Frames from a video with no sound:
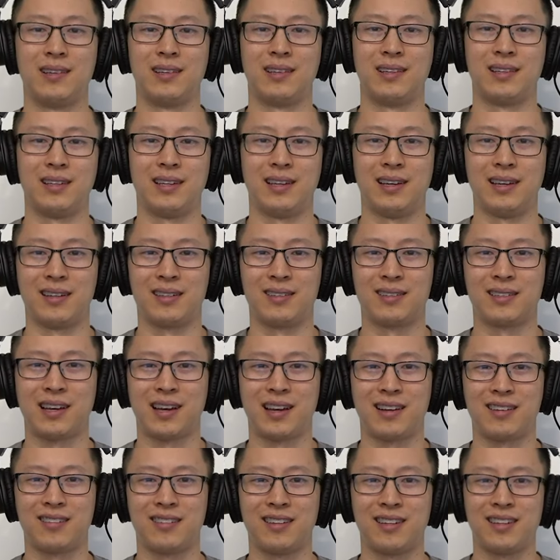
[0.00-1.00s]
Yeah,
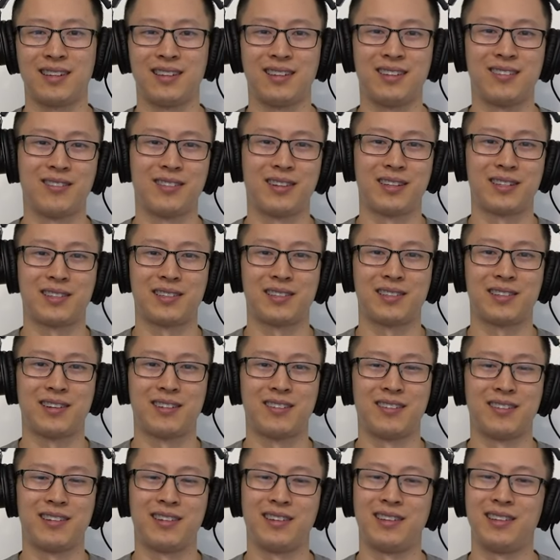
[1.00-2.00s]
exactly. You don't
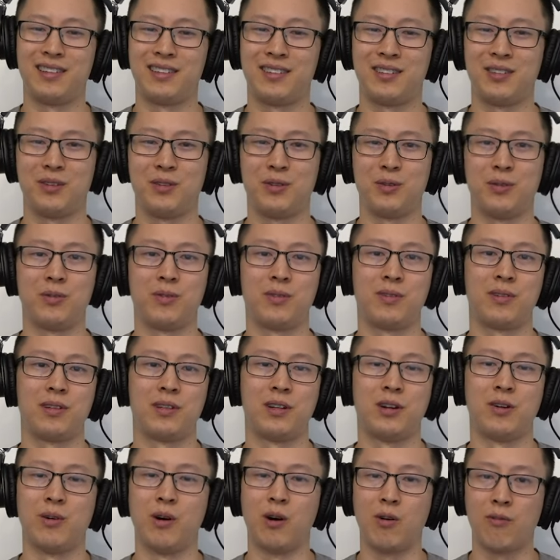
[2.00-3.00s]
necessarily need to, you
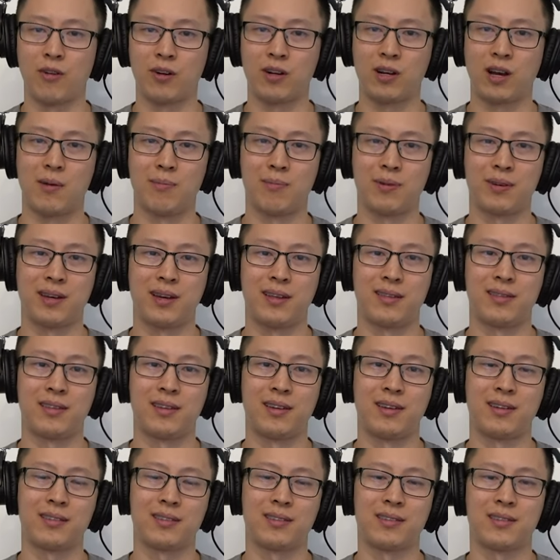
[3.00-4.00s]
know, overcomplicate
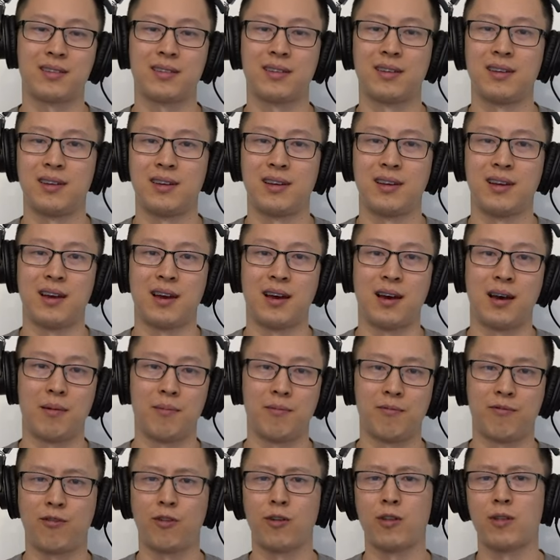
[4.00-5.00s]
things. Um,
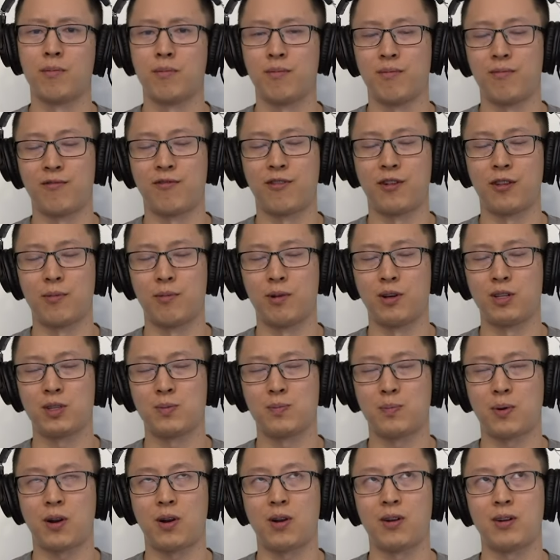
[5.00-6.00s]
for the for the most
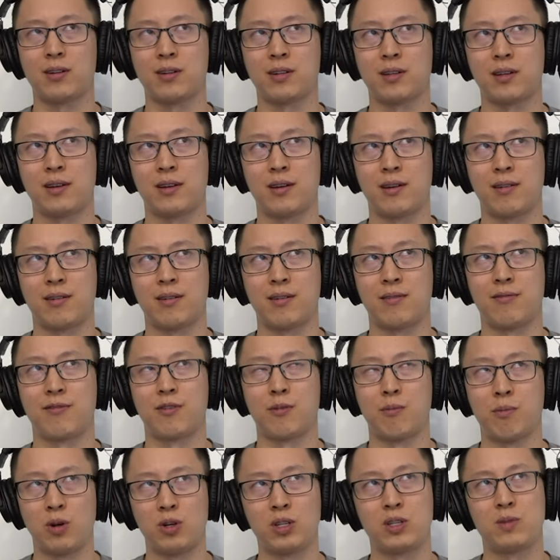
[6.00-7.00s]
part, uh, for
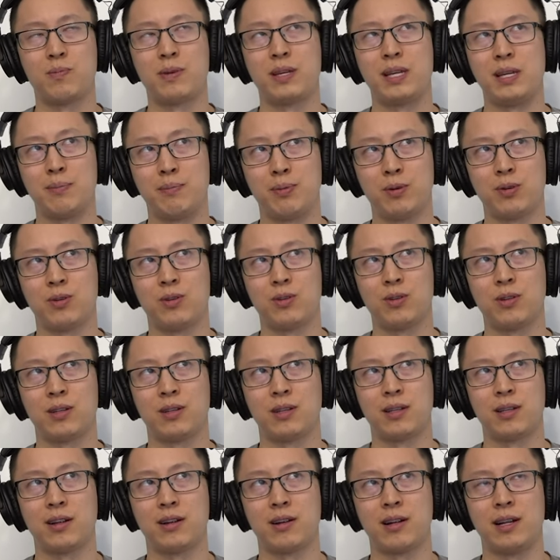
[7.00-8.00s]
most people,
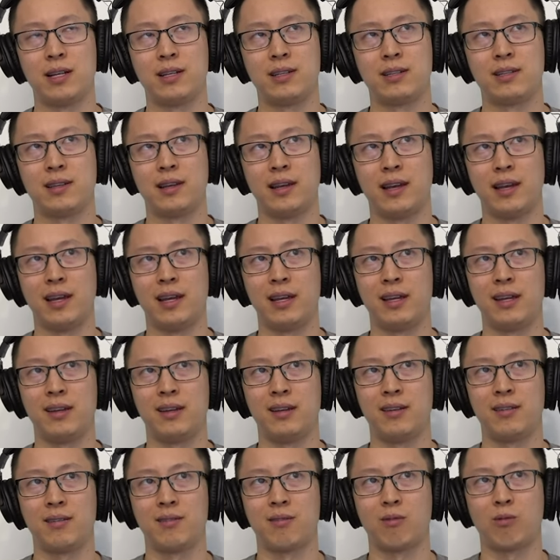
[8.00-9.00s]
there is
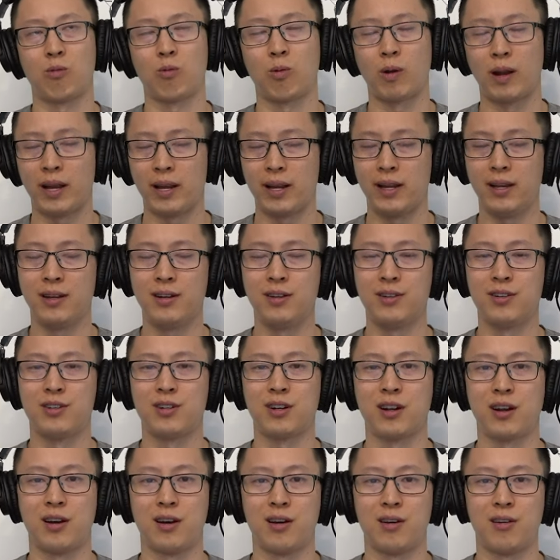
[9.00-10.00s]
a range
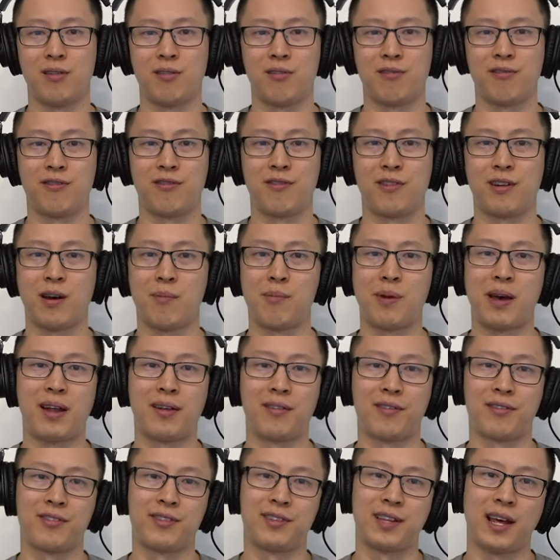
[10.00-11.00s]
of amount
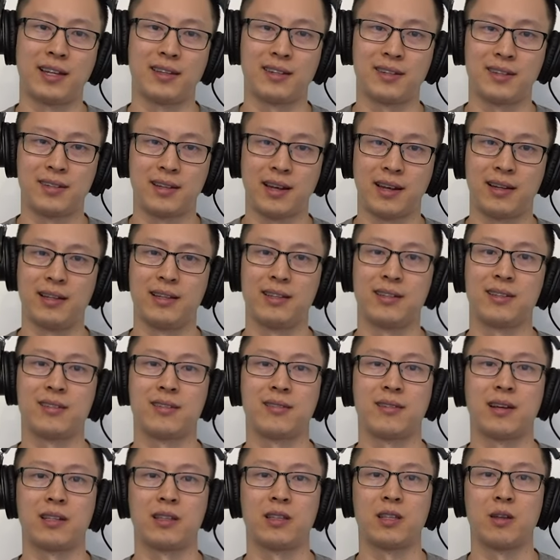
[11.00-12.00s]
of sets that is
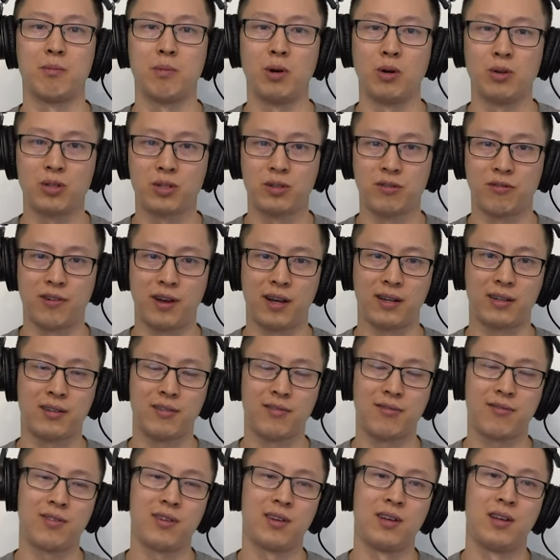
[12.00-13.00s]
like the most effective.
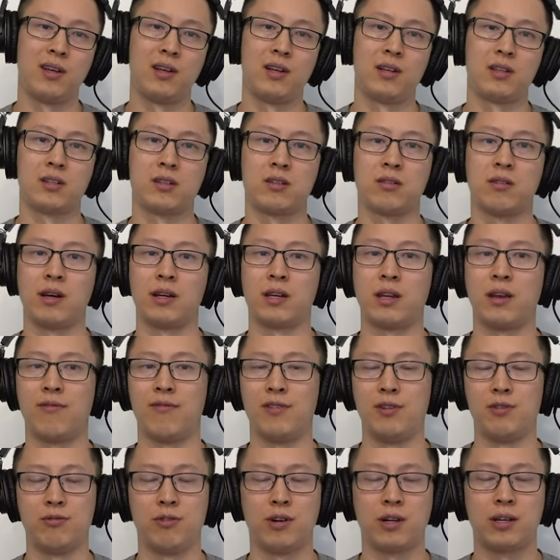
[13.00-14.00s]
So, like if
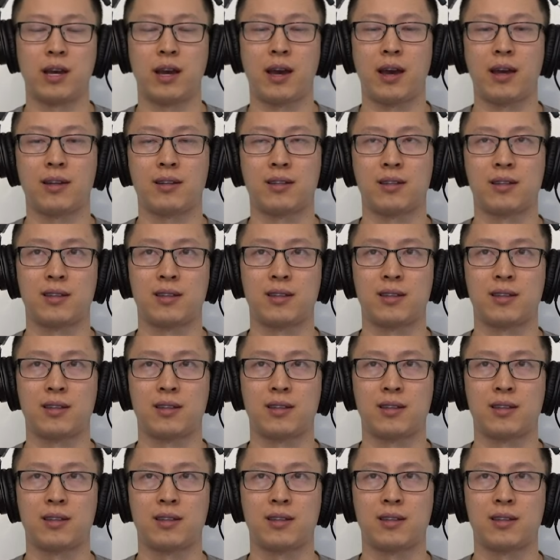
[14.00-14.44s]
you look at